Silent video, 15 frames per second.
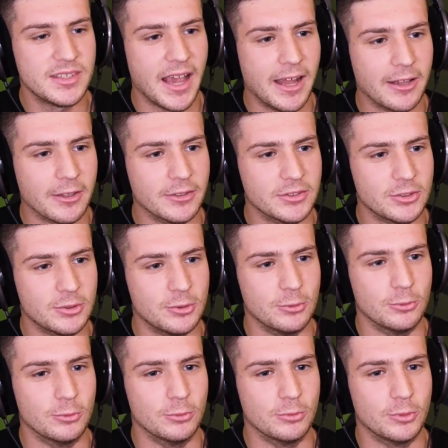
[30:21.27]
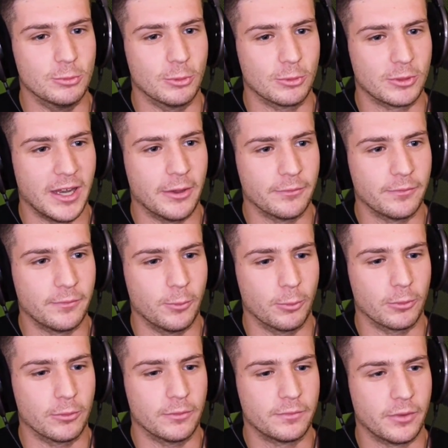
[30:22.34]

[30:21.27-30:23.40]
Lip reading: talents to look out for